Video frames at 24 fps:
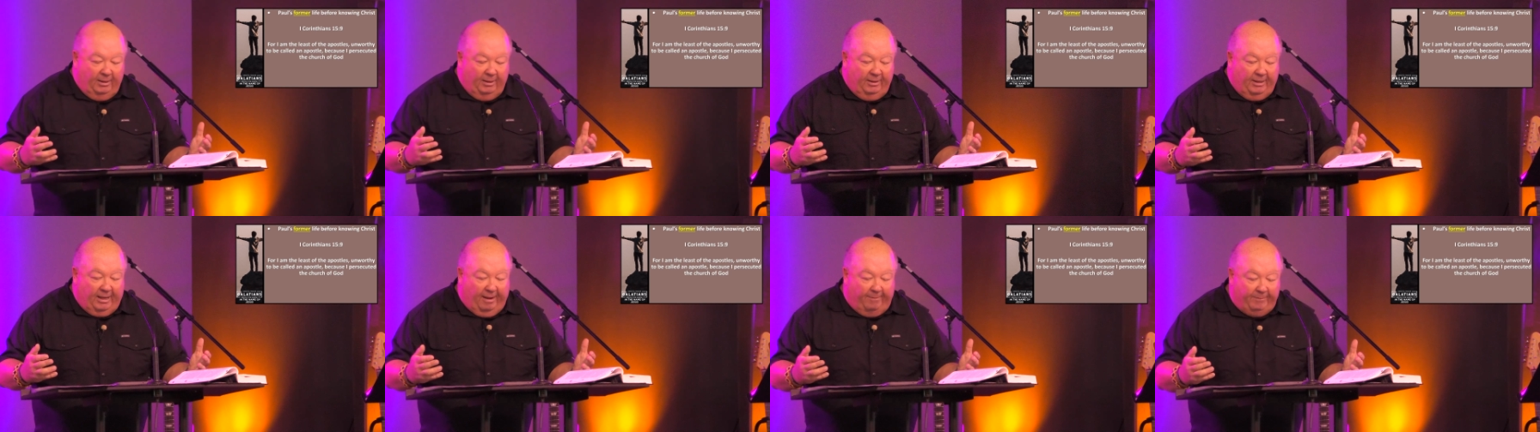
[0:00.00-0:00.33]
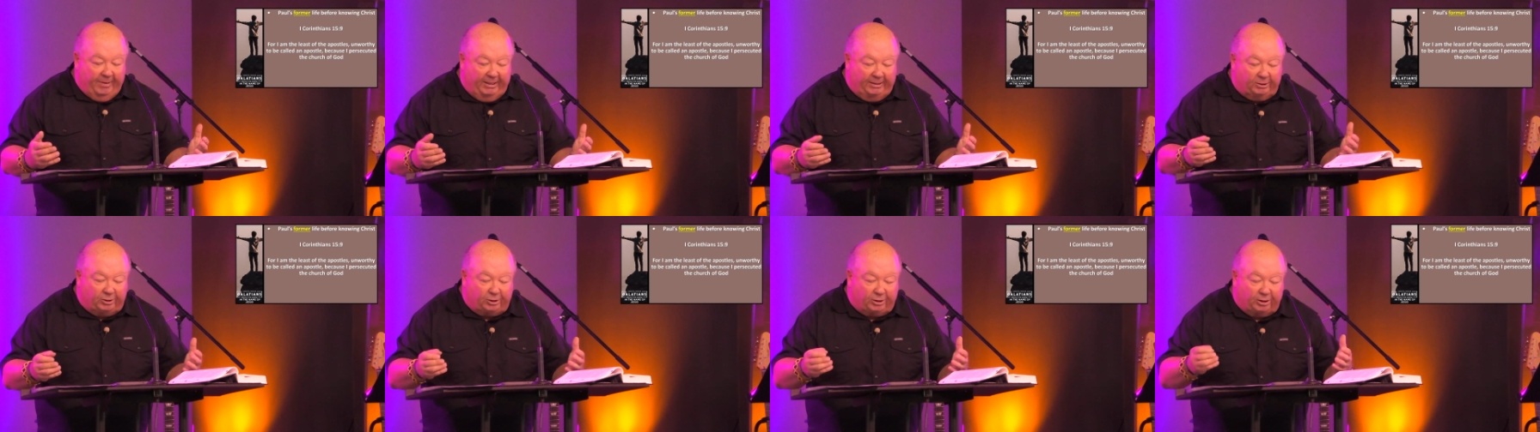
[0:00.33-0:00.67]
That
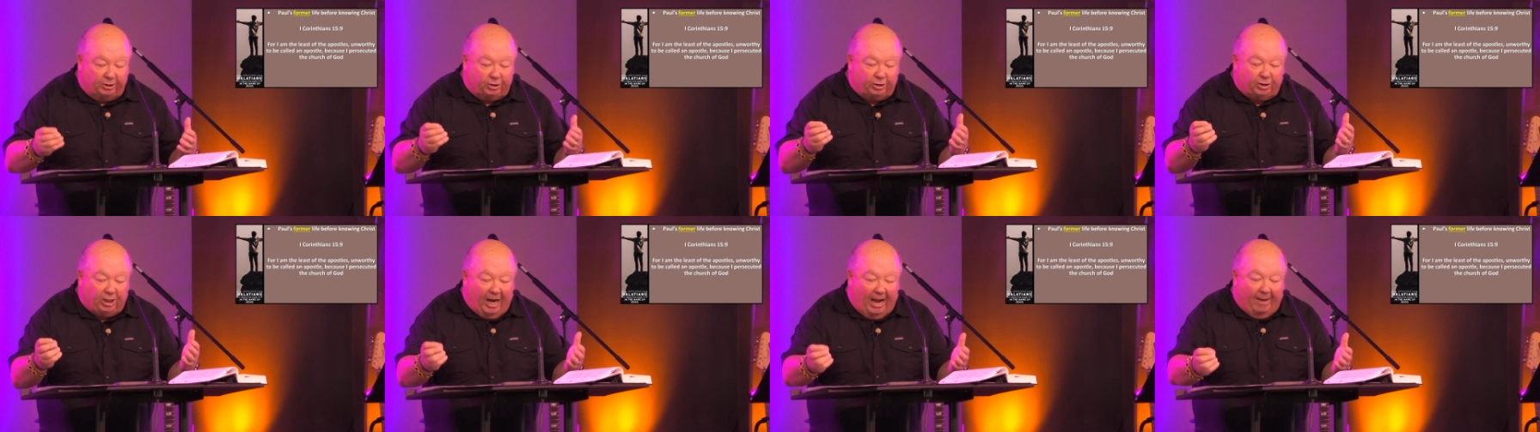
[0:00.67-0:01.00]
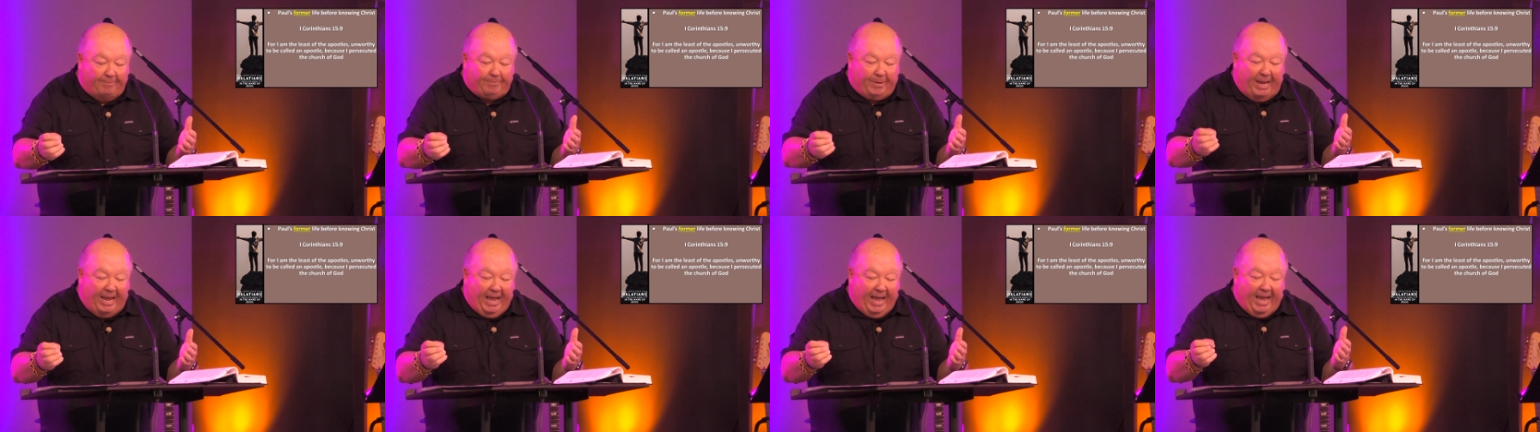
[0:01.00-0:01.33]
means to
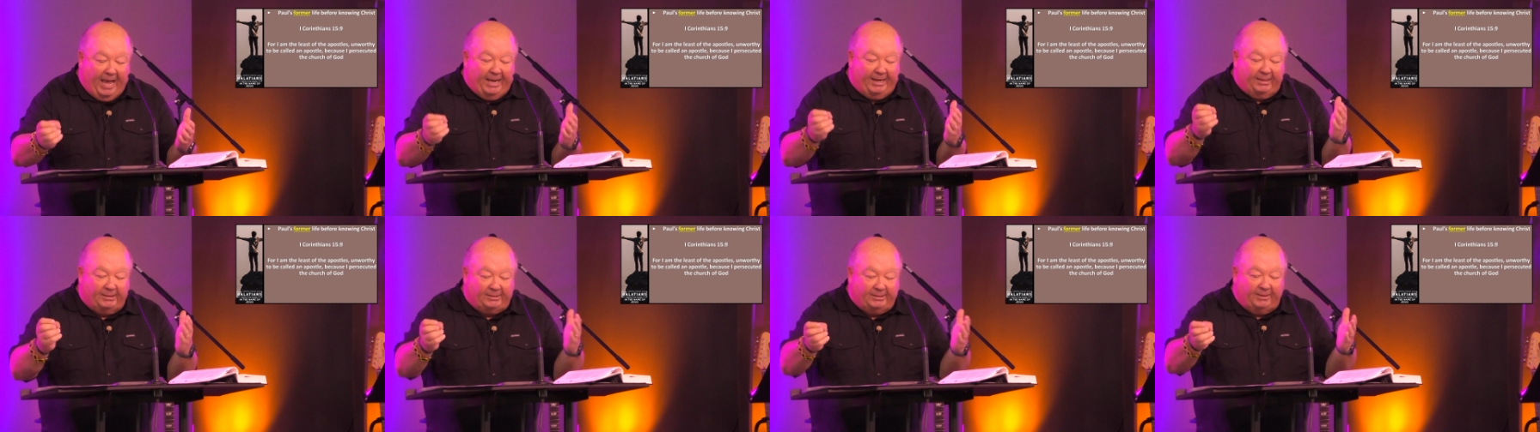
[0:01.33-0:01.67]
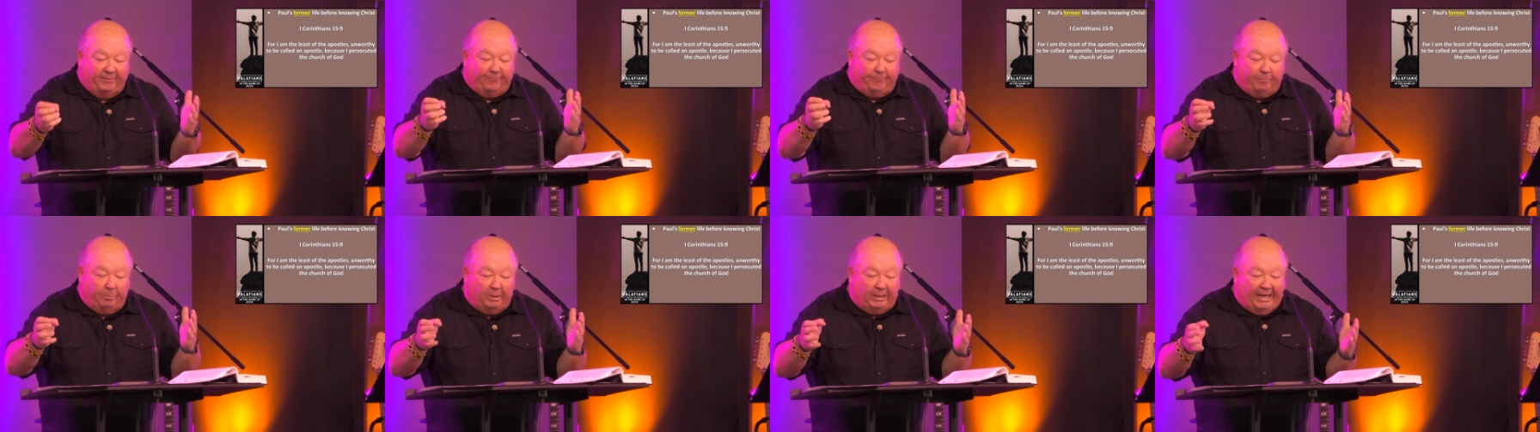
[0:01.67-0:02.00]
chop ahead as
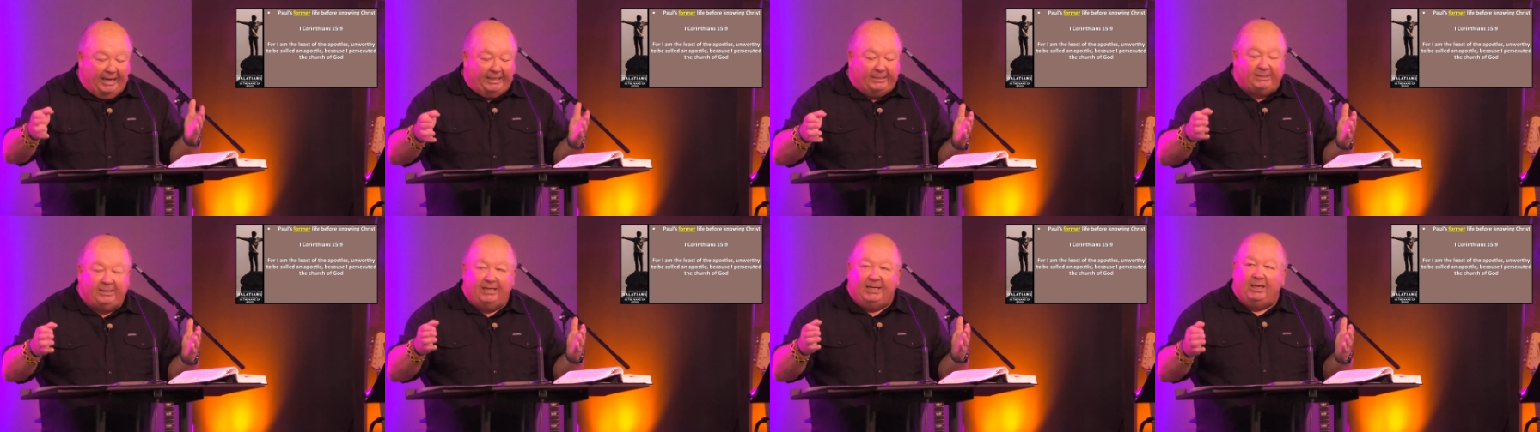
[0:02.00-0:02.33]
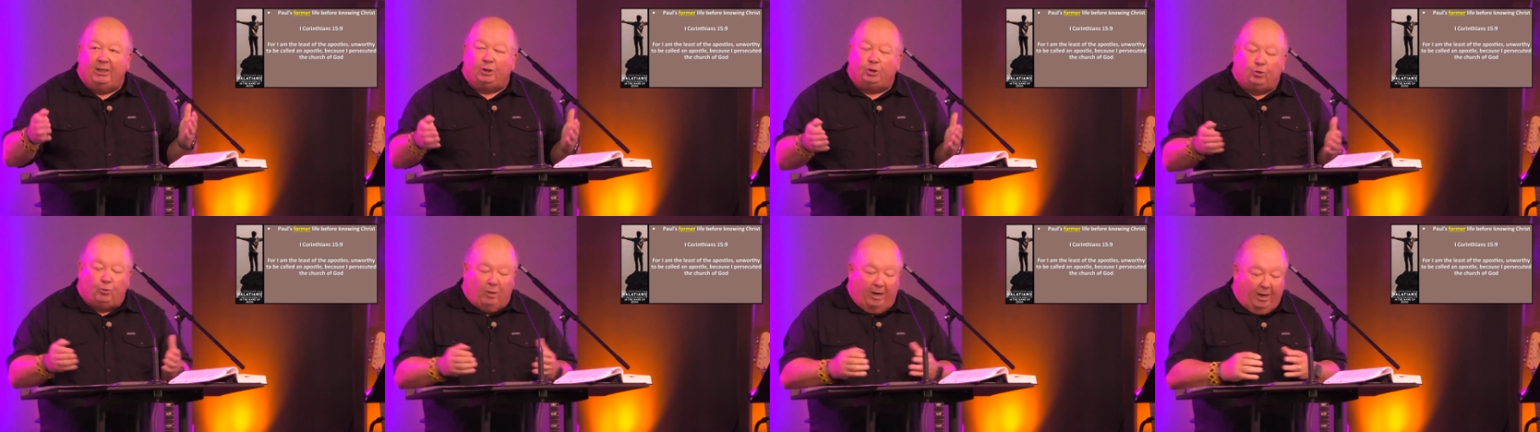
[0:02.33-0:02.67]
if blazing a
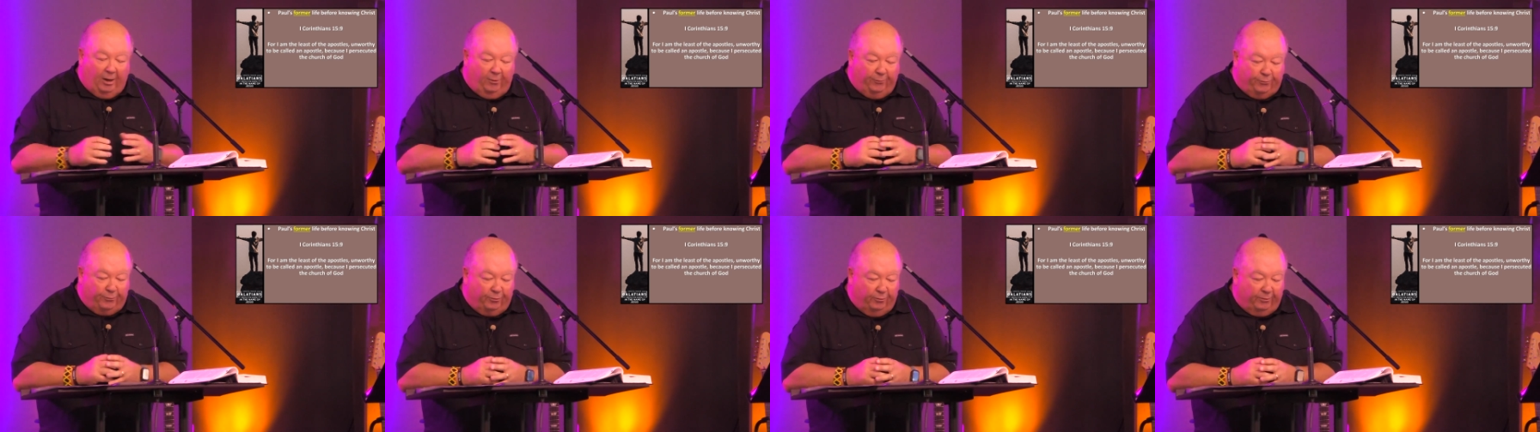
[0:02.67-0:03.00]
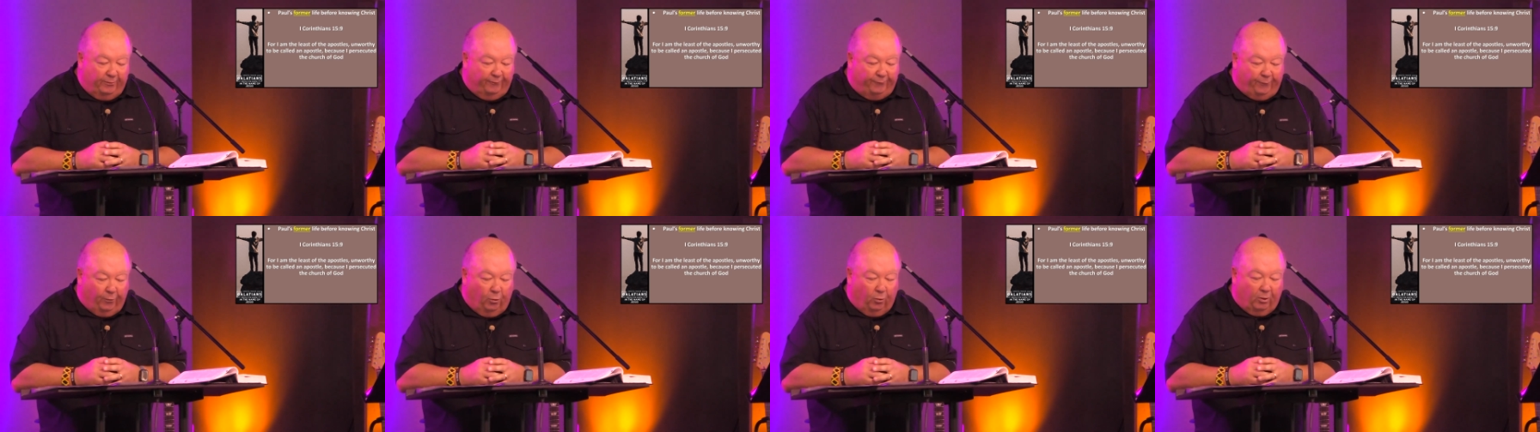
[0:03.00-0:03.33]
trail through the
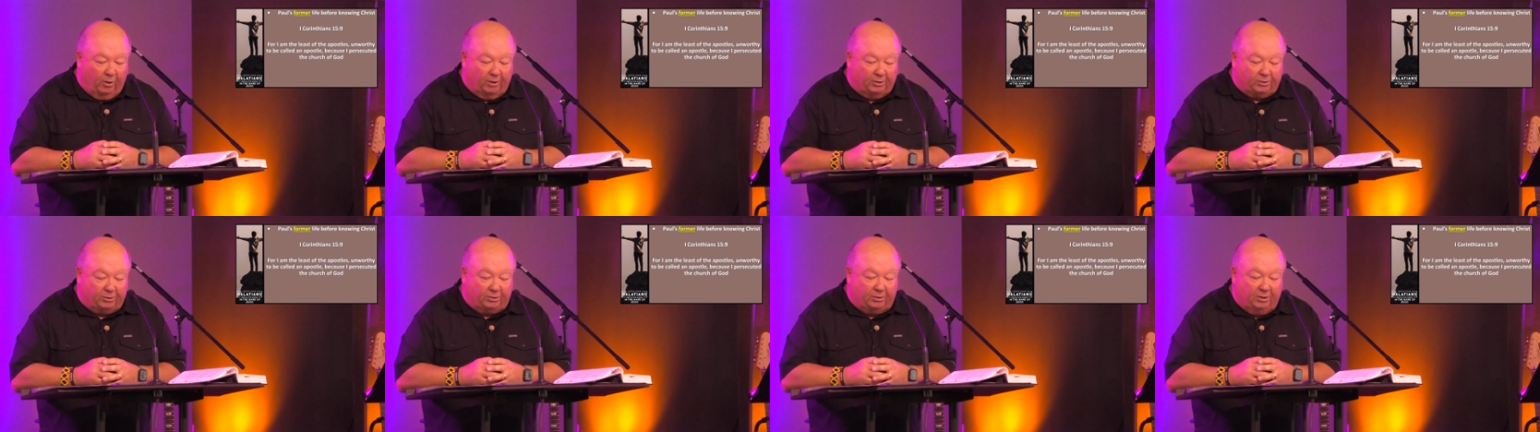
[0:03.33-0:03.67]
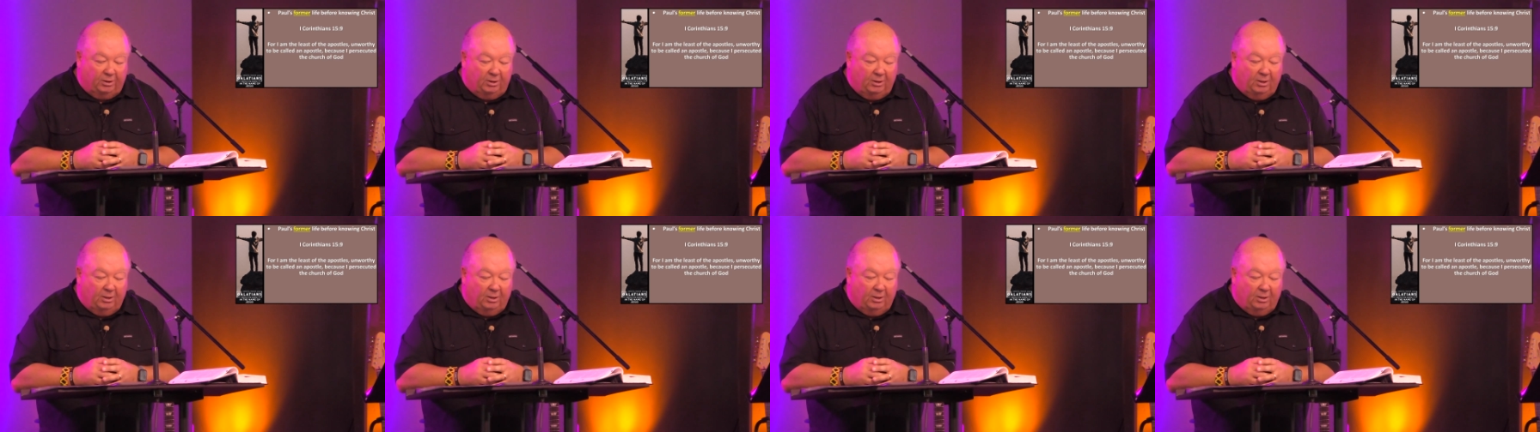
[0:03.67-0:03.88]
forest.